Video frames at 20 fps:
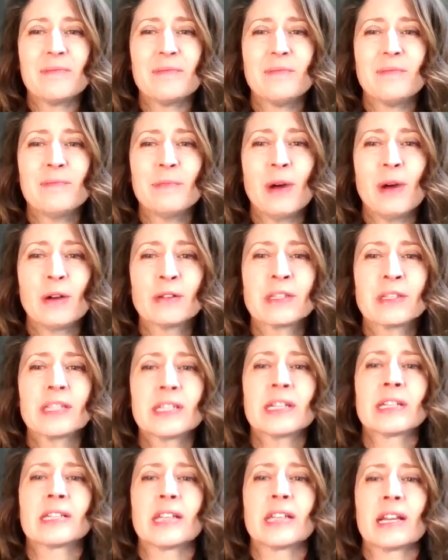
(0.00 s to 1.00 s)
Most
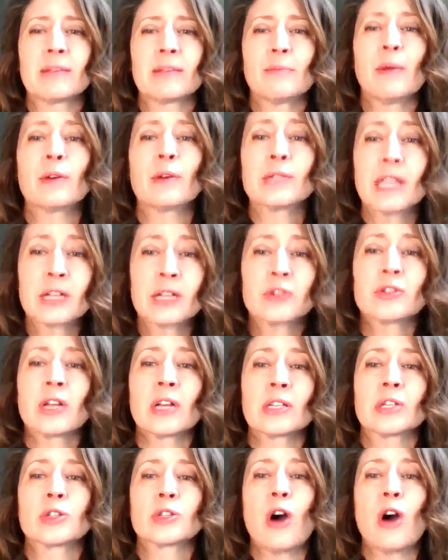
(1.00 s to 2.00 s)

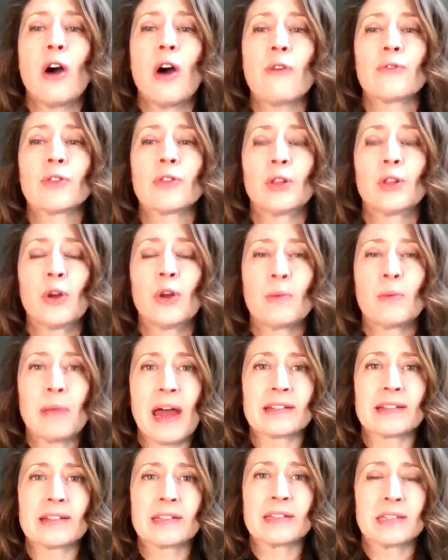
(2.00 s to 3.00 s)
exercises call for the low
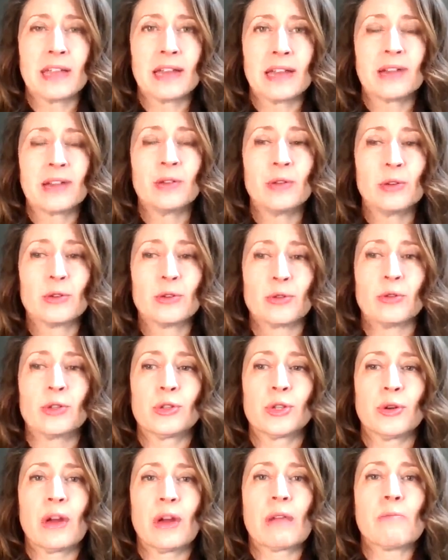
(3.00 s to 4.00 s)
back to stay in neutral
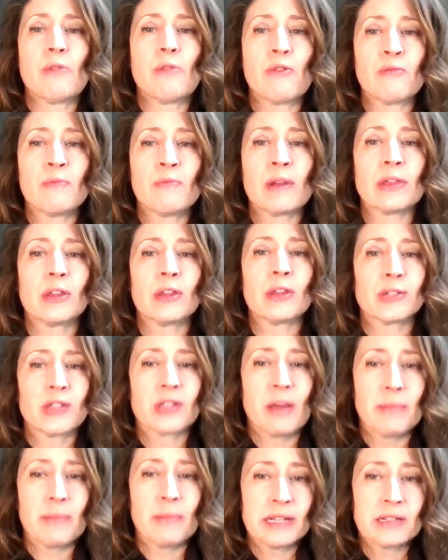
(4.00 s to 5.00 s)
during movement. There's
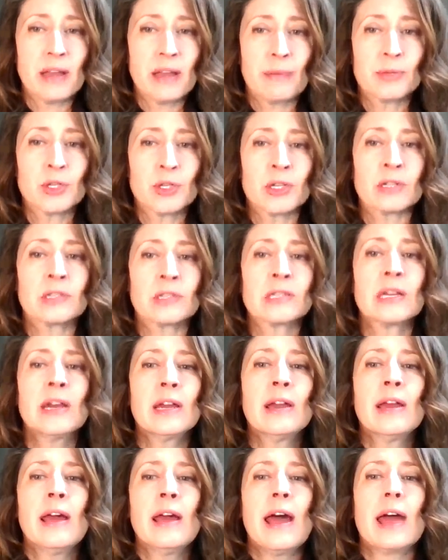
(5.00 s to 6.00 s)
some exceptions,
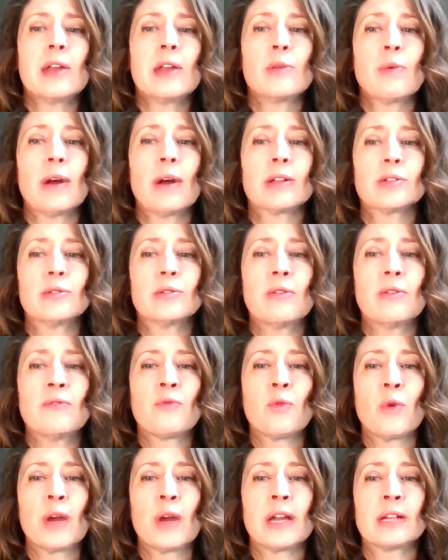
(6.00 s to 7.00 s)
and you want to
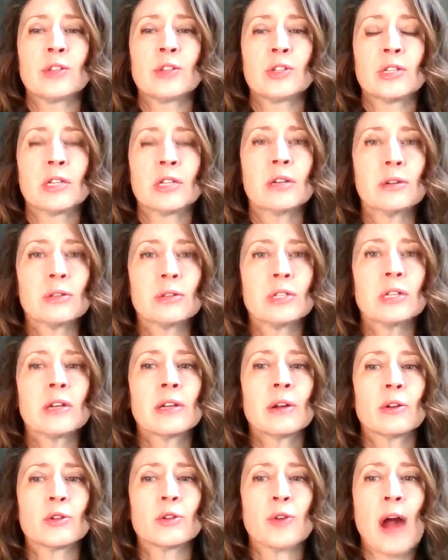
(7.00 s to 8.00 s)
avoid
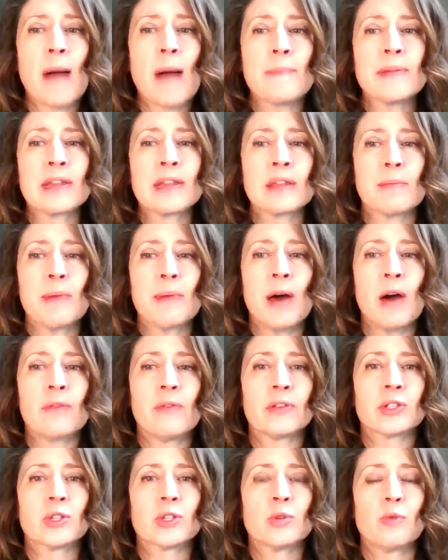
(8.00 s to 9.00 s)
tilting or dropping the
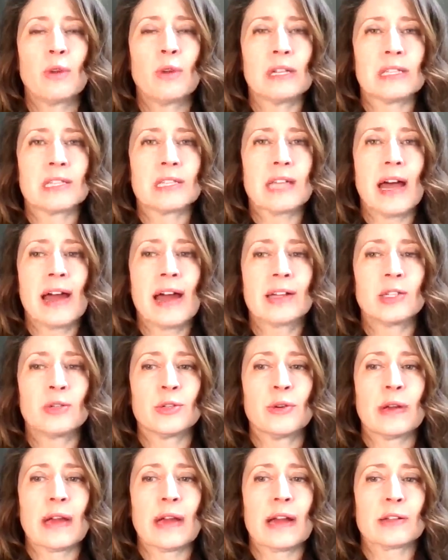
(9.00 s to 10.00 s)
pelvis to one side
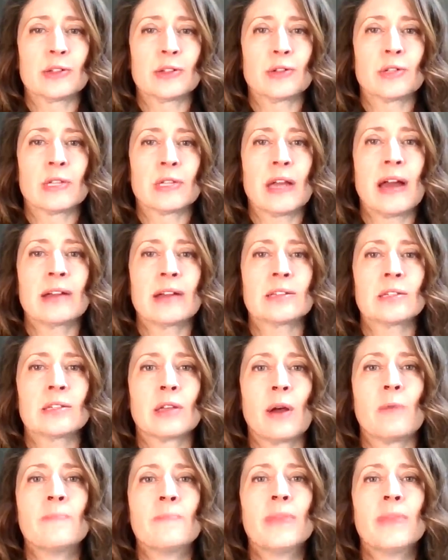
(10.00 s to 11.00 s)
during exercise.
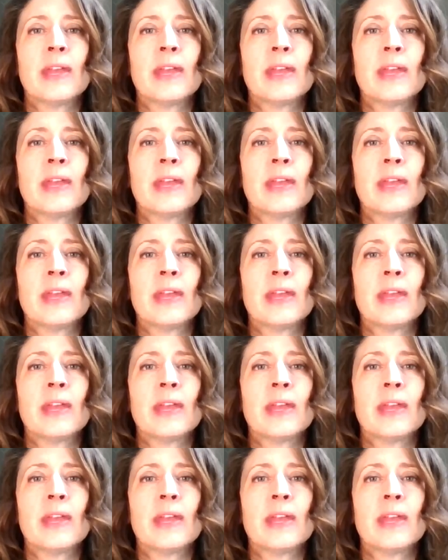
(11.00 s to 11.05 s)
So